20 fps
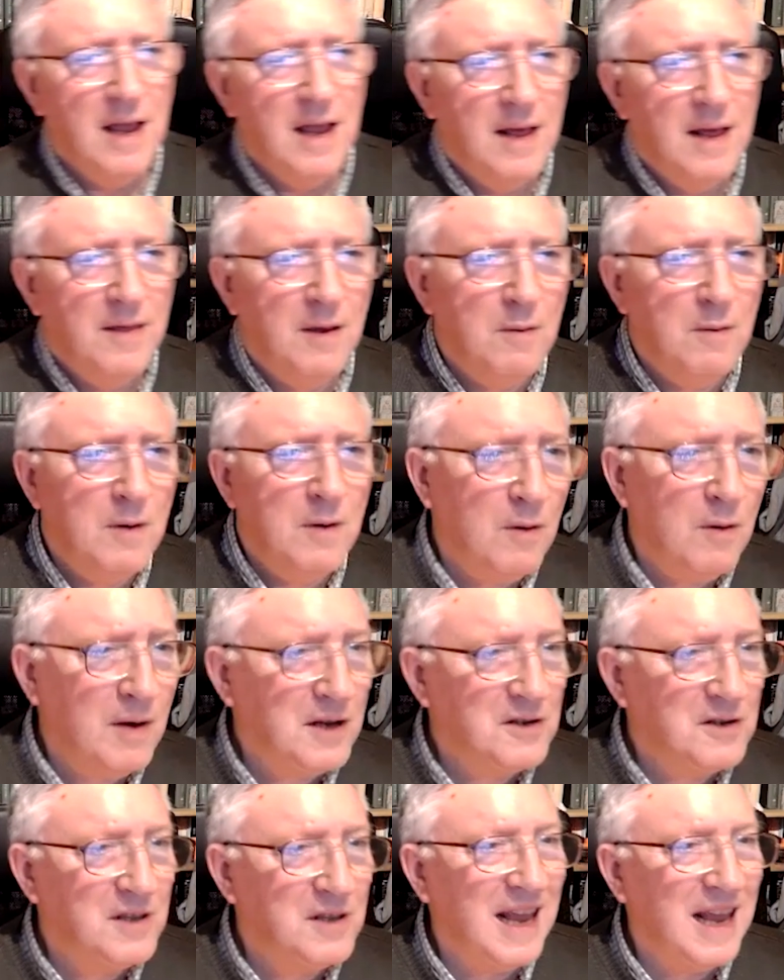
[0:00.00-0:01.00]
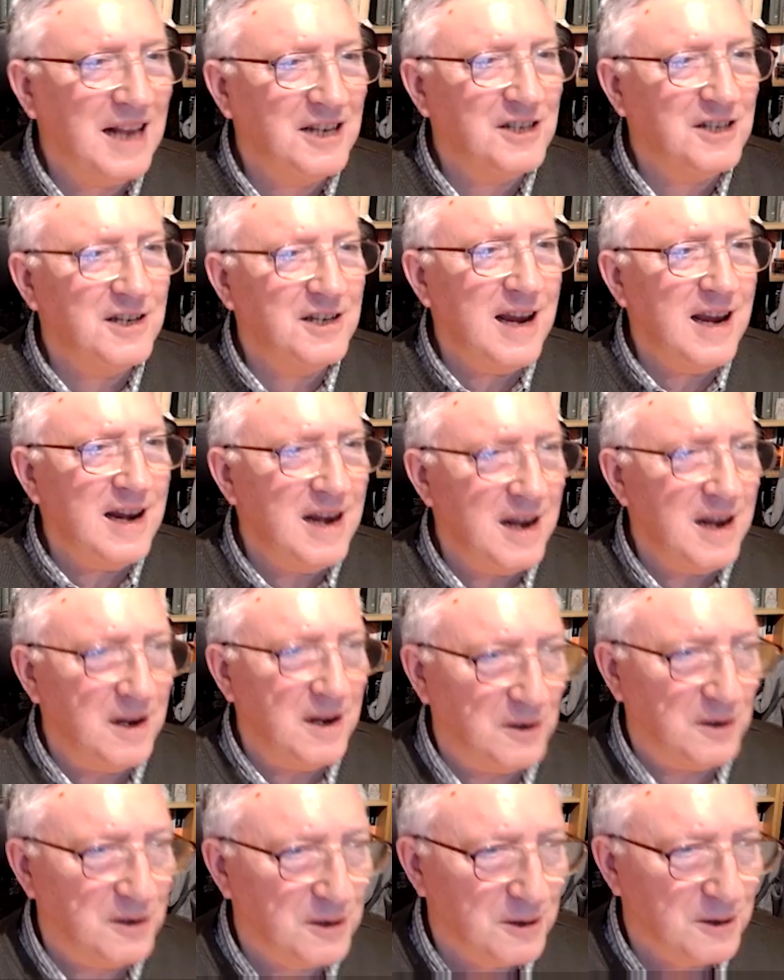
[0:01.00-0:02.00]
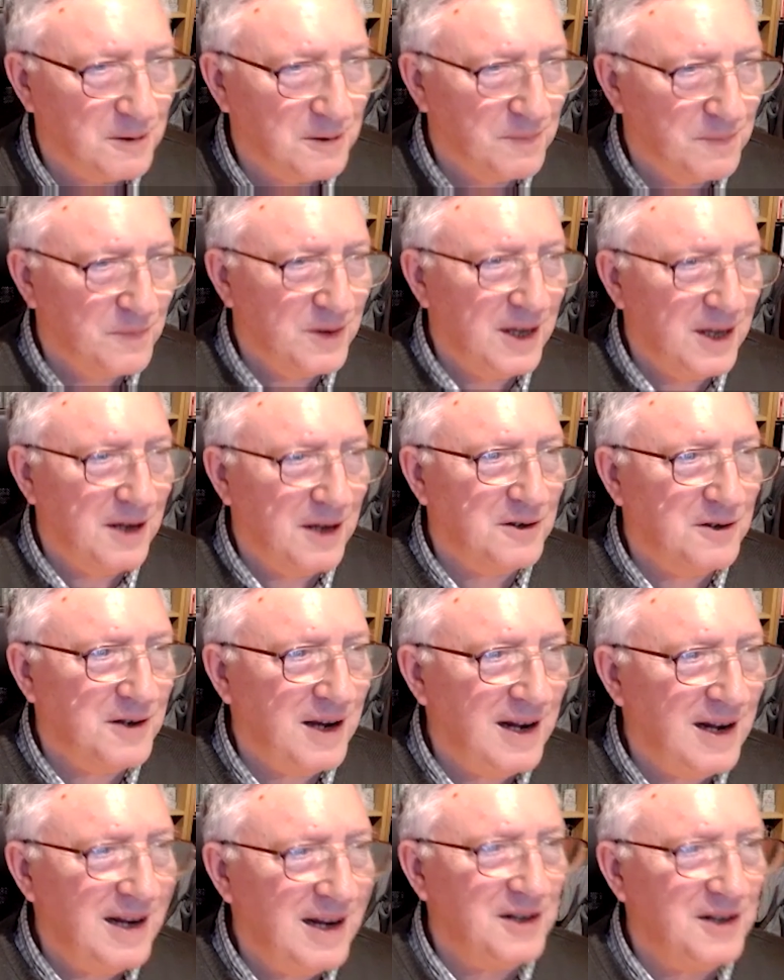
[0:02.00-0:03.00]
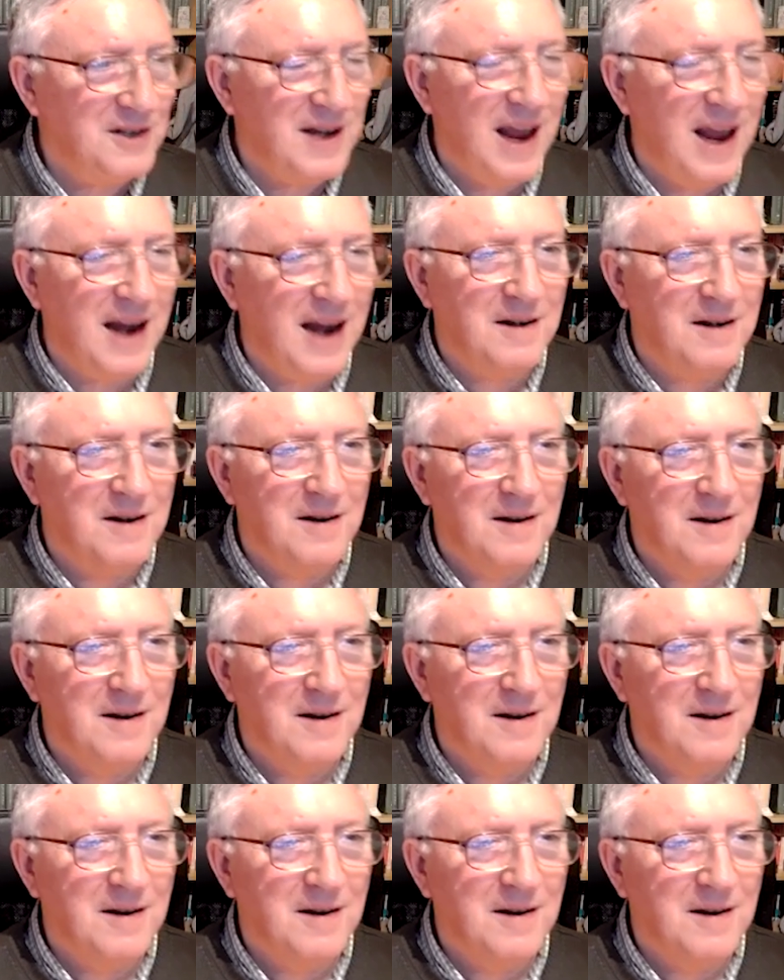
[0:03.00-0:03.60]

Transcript: They were known as the Essenes, the Essene sect.